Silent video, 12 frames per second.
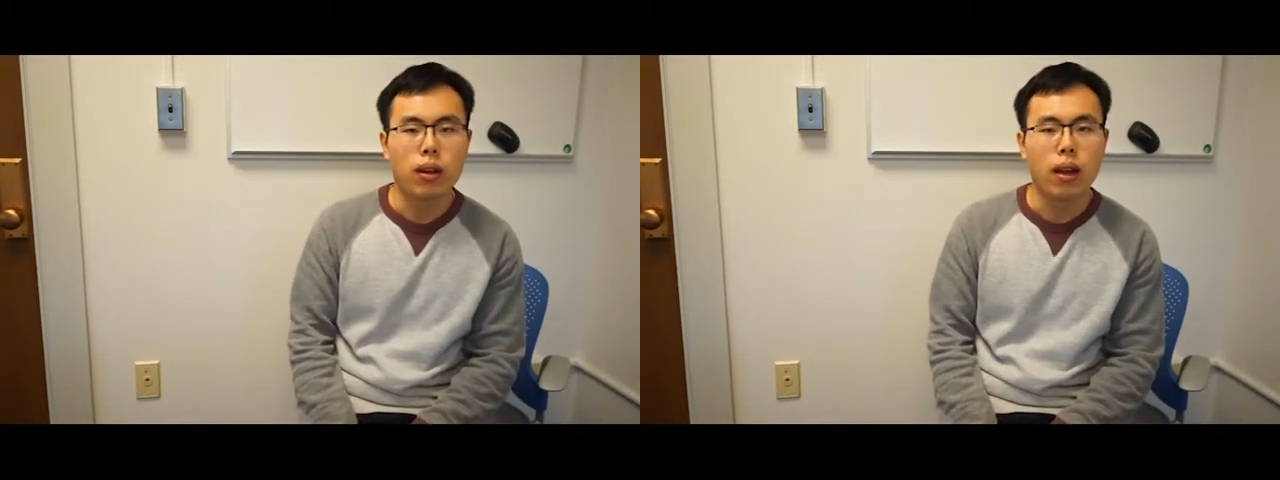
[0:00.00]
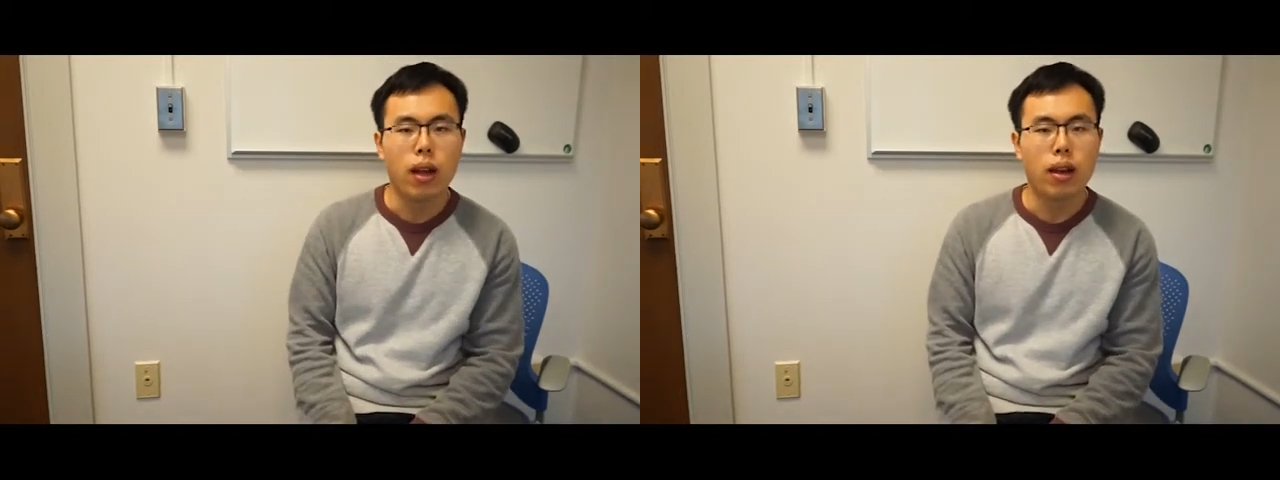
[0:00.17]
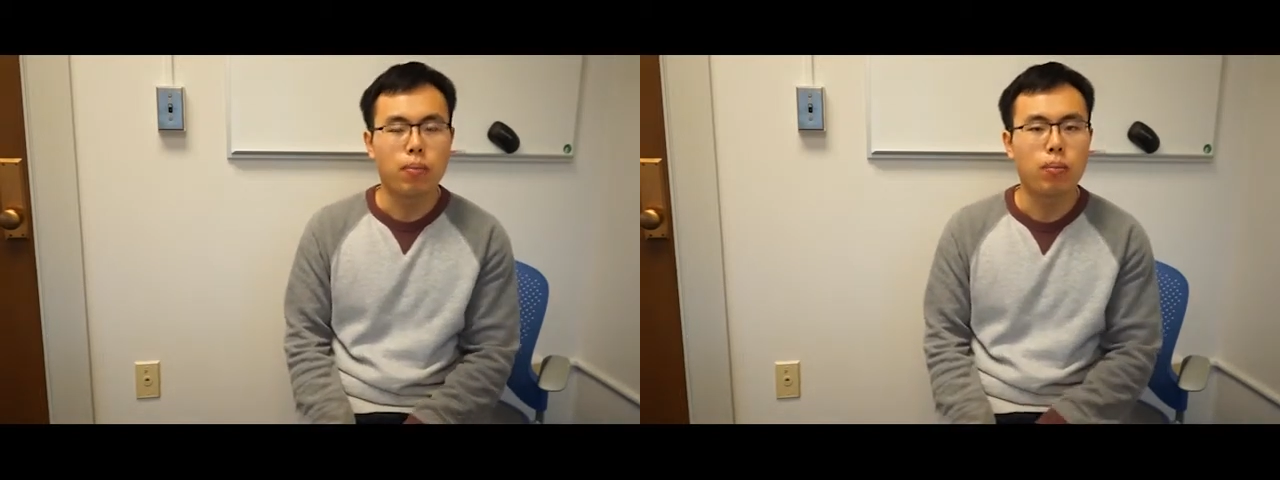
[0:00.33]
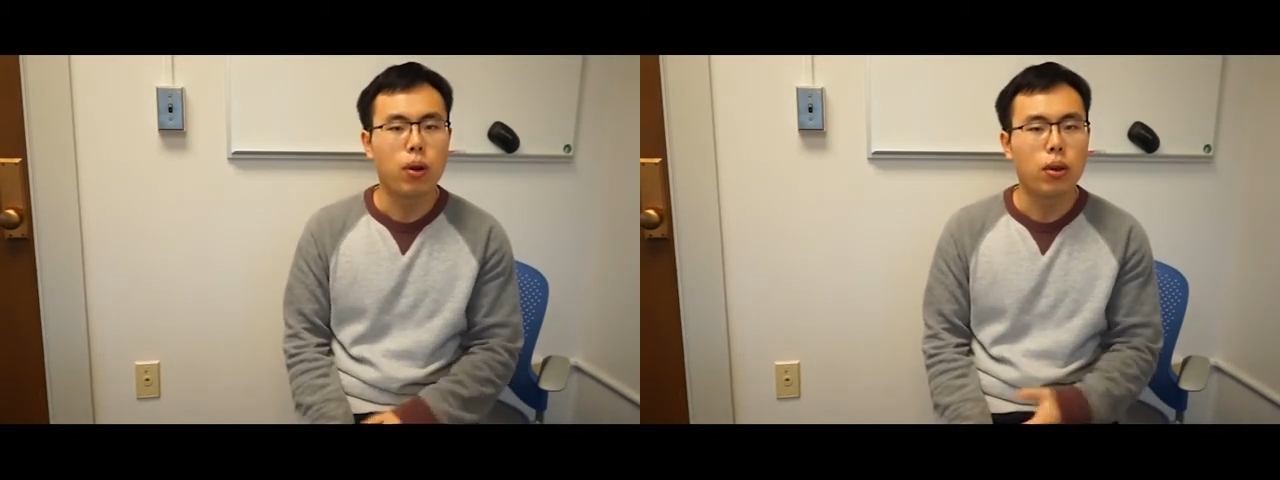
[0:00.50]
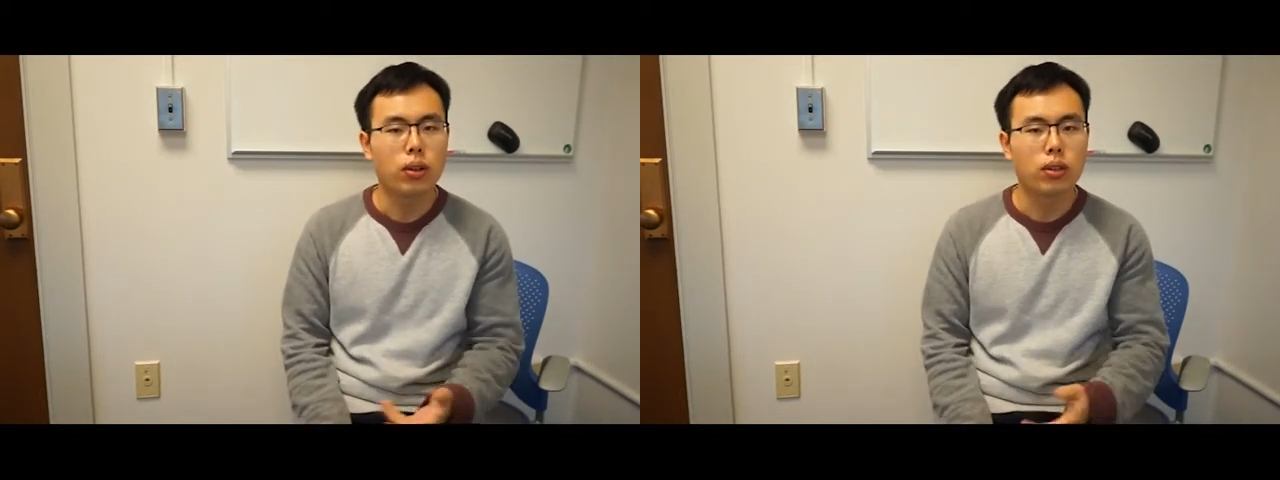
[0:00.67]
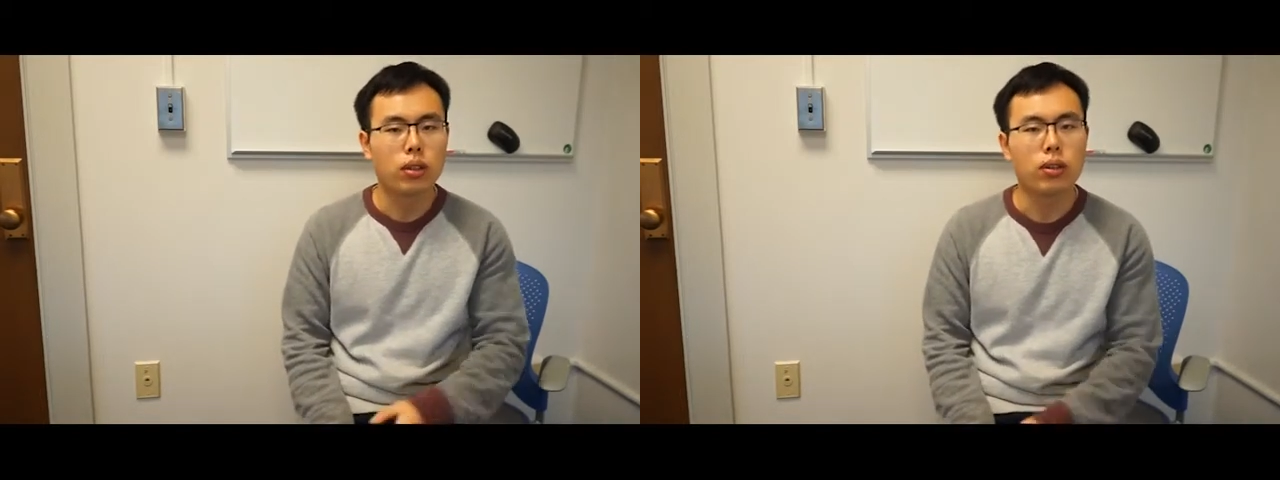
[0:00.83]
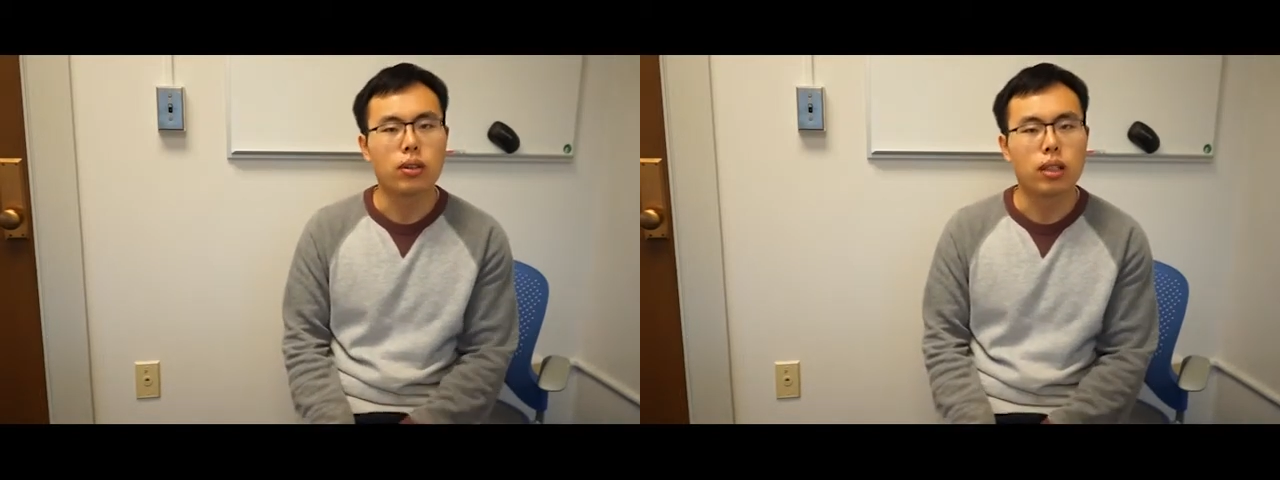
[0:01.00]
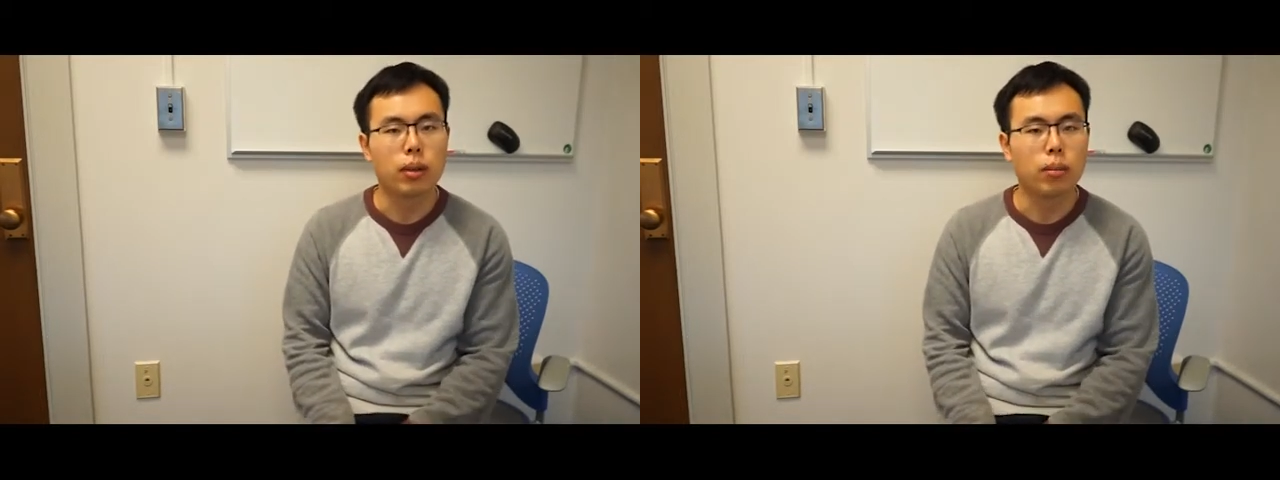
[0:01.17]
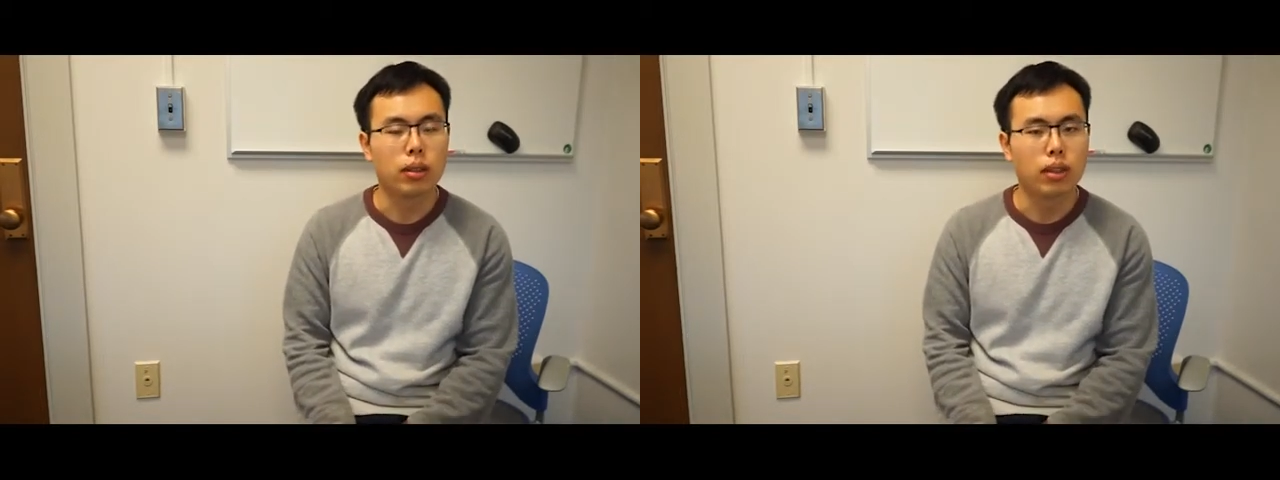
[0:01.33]
a person whose
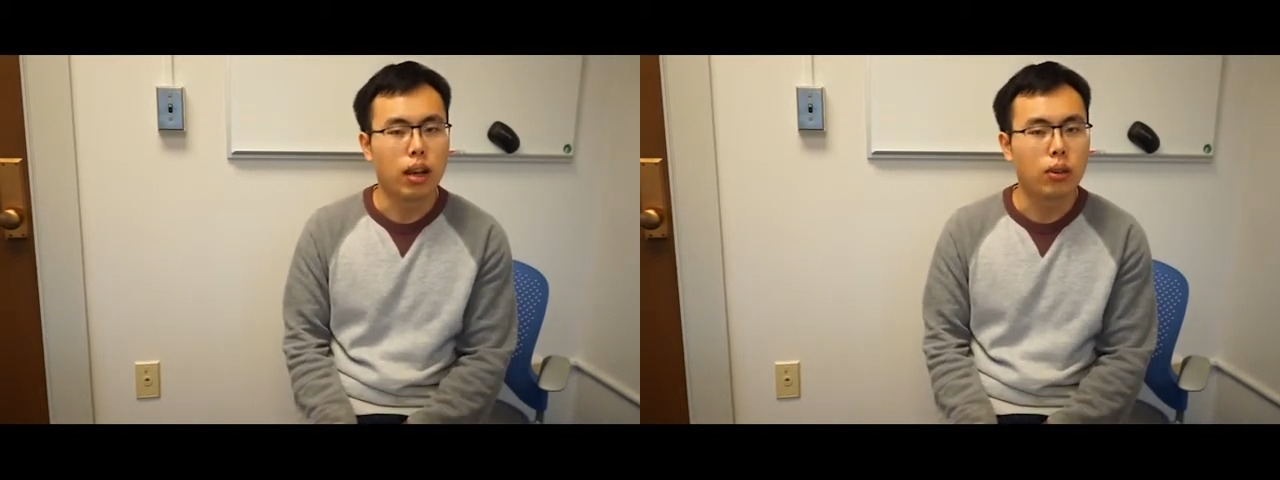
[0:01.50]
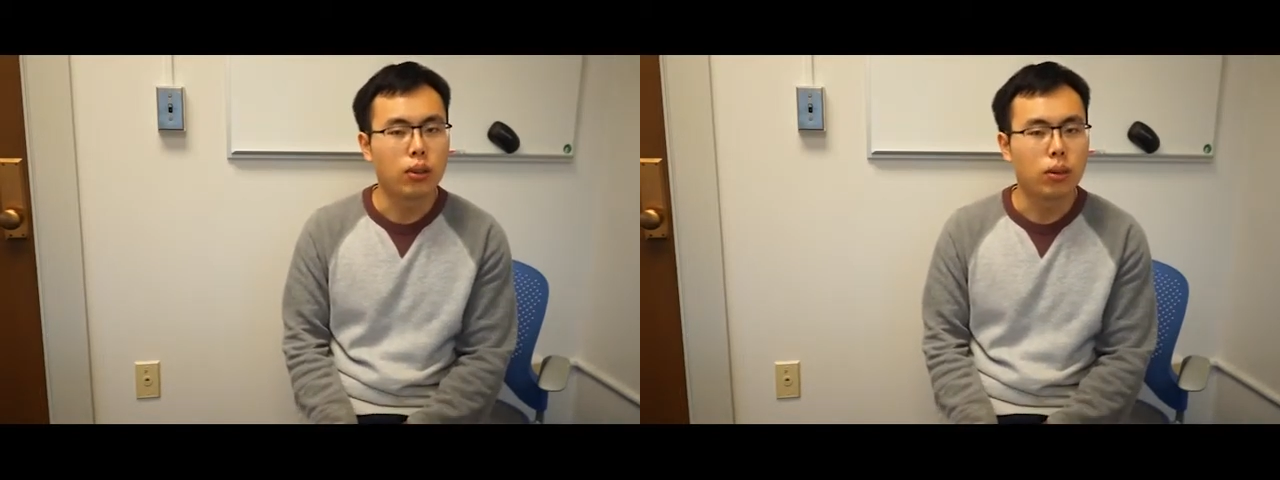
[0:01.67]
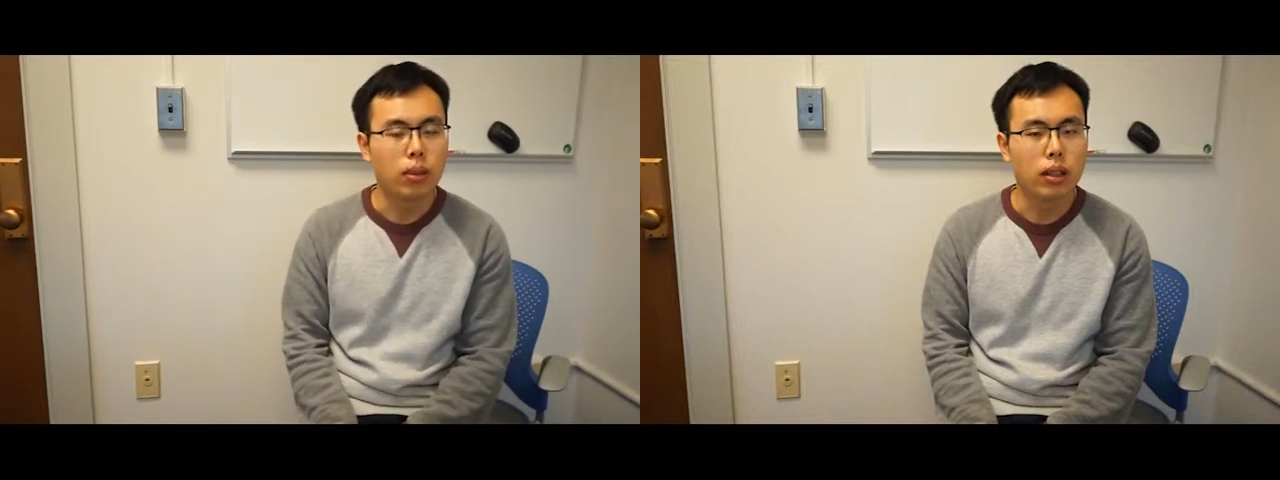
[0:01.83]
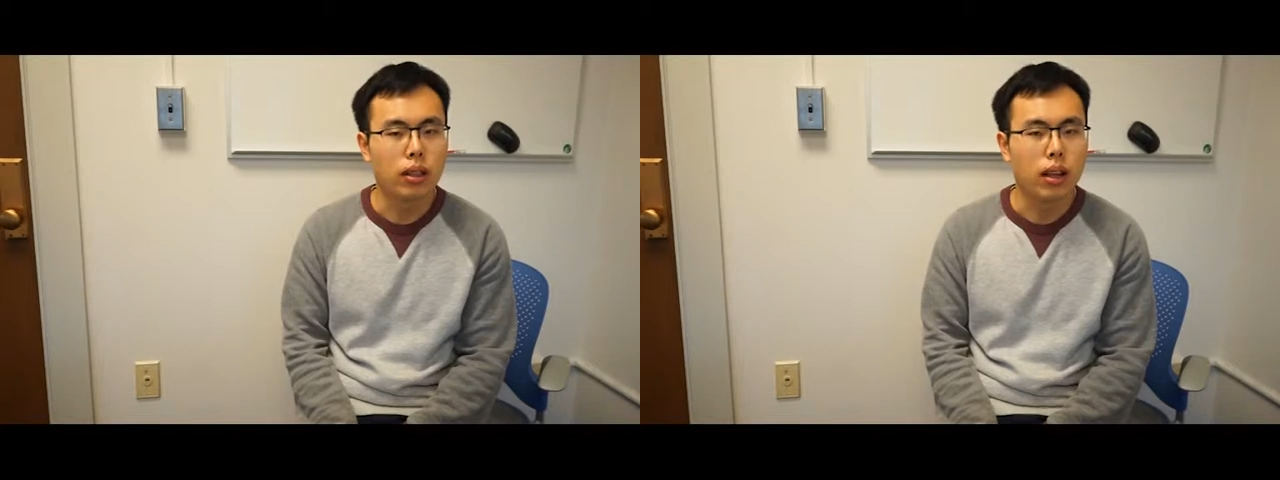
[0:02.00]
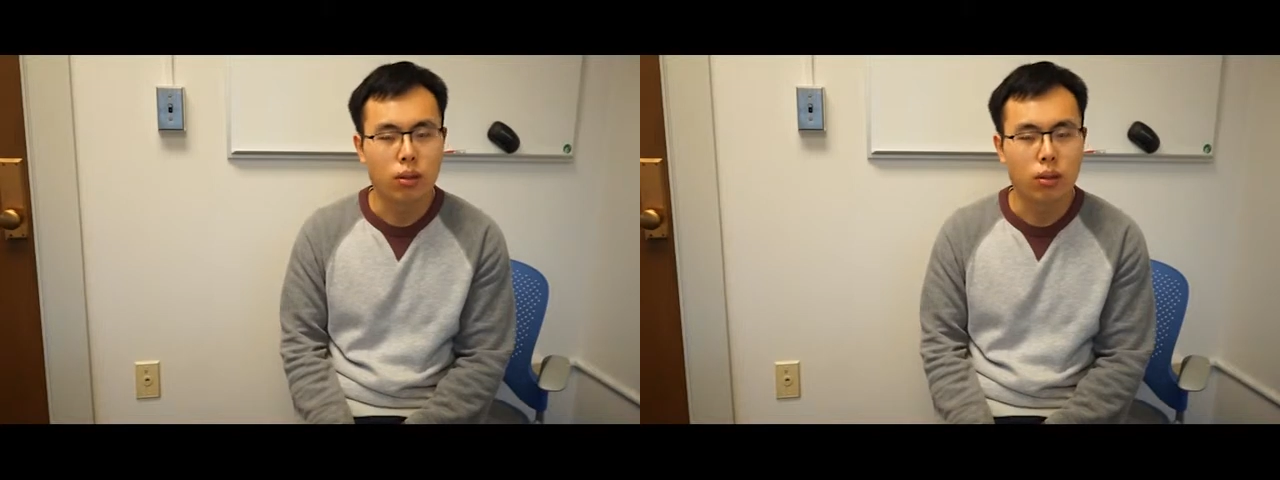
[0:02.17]
name is Elshoby,